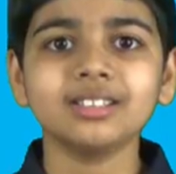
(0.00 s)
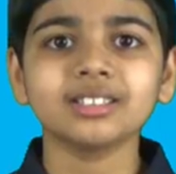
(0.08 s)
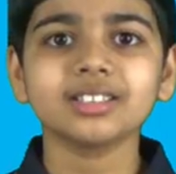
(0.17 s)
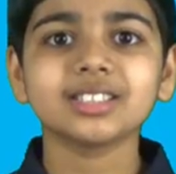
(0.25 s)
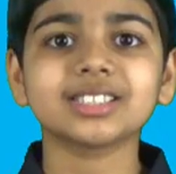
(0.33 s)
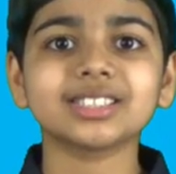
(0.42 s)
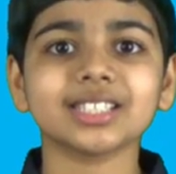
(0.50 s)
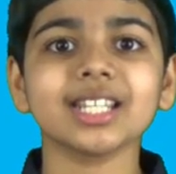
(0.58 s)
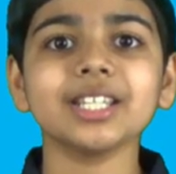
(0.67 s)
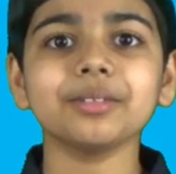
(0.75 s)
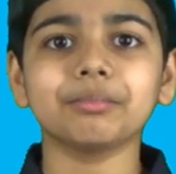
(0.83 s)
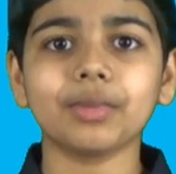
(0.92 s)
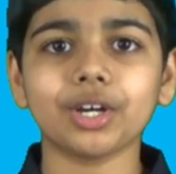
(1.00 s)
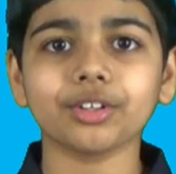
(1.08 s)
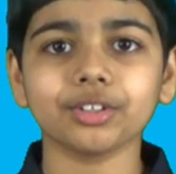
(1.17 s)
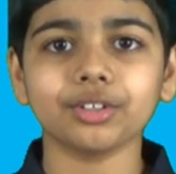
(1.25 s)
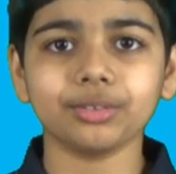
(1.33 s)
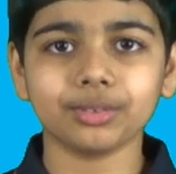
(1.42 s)
The state
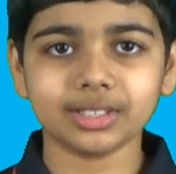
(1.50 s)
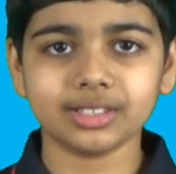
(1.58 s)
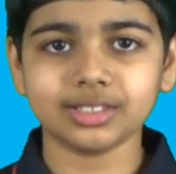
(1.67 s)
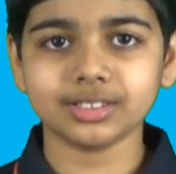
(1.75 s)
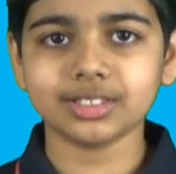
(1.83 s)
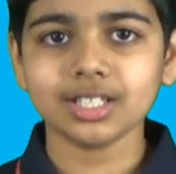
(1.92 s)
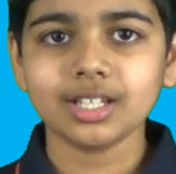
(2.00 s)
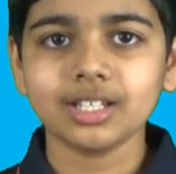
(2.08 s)
motto is,